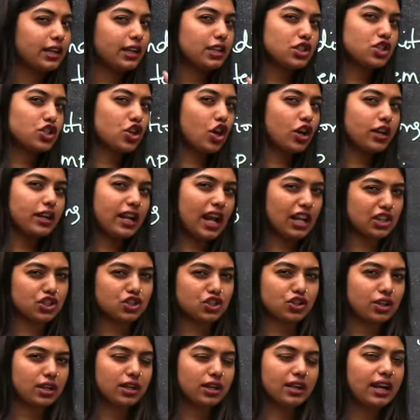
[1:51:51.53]
It is not
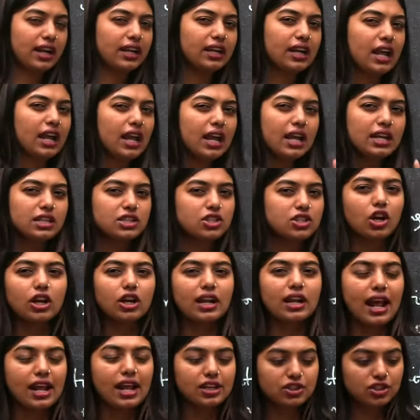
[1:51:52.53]
natural, right, it is not
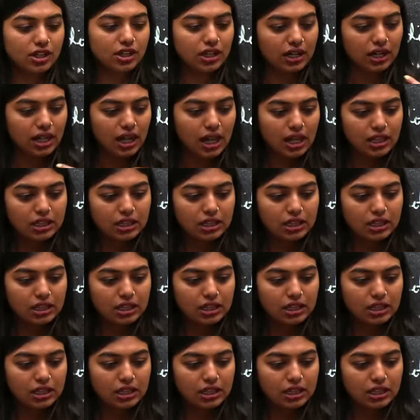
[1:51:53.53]
natural.